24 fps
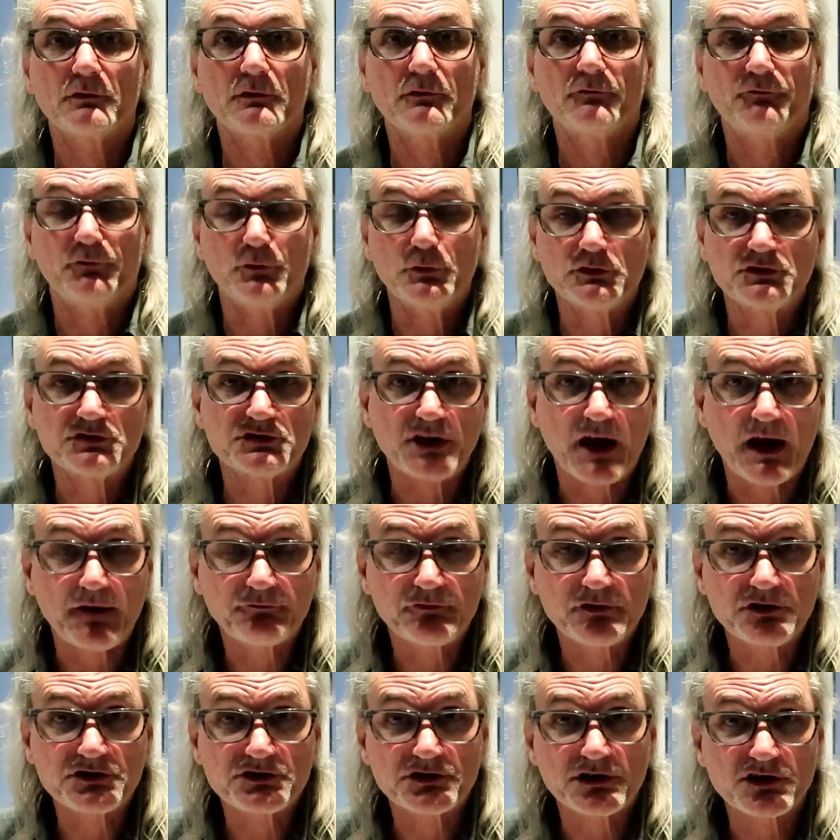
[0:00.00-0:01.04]
Food
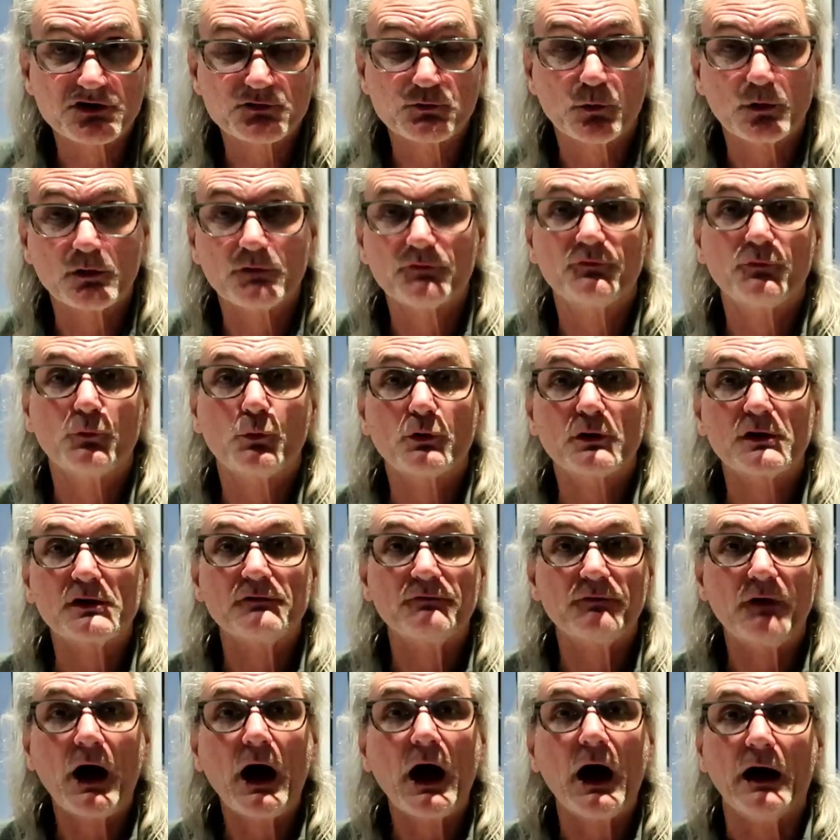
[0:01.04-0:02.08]
safety says
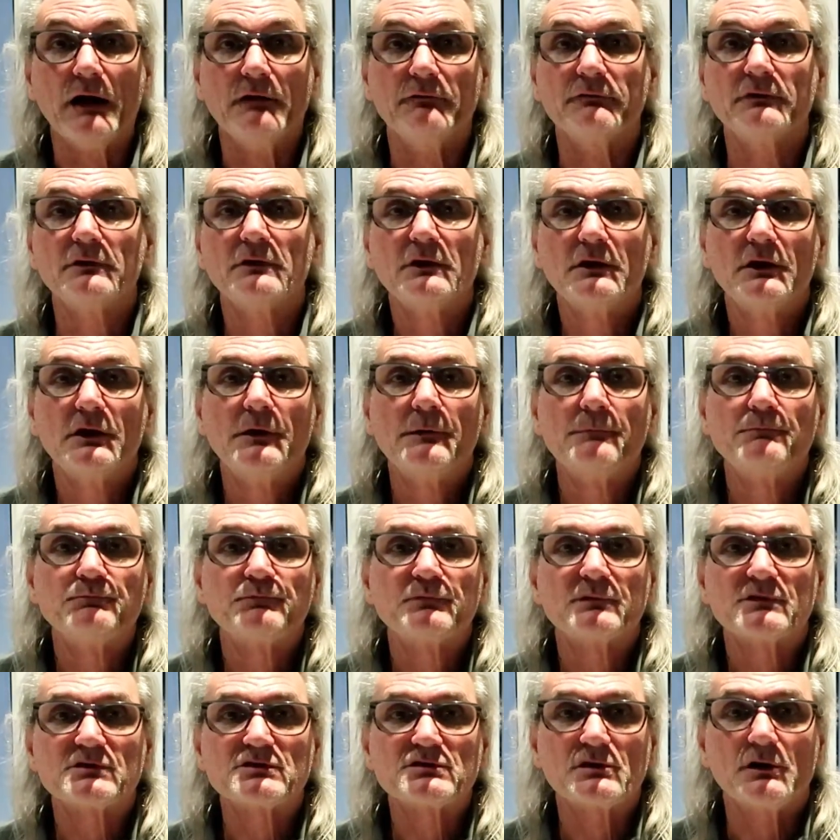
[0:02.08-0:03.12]
145.
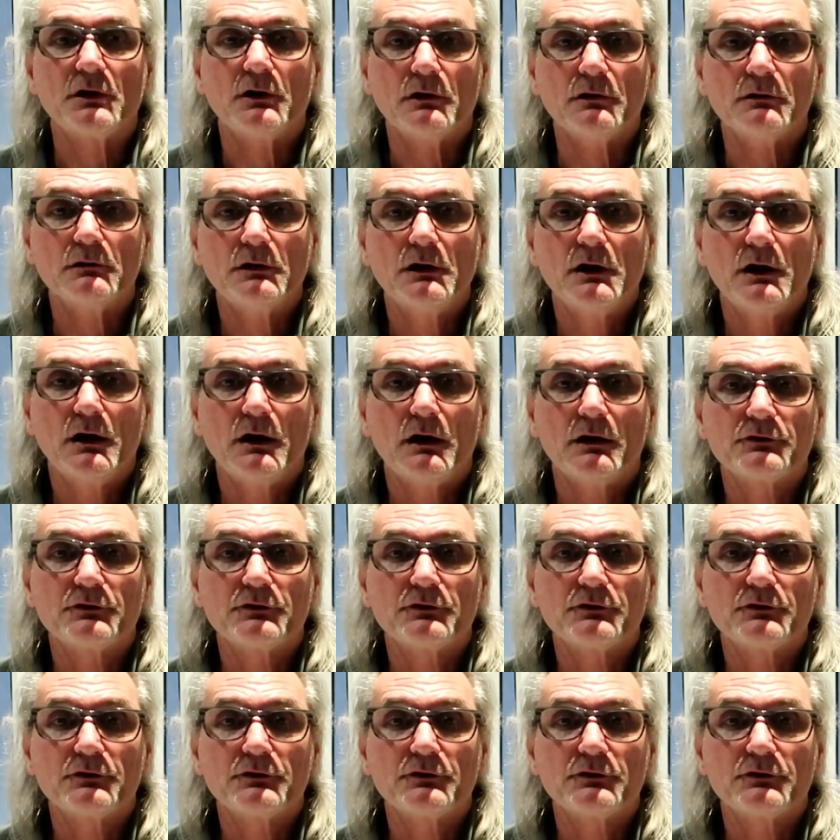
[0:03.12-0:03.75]
So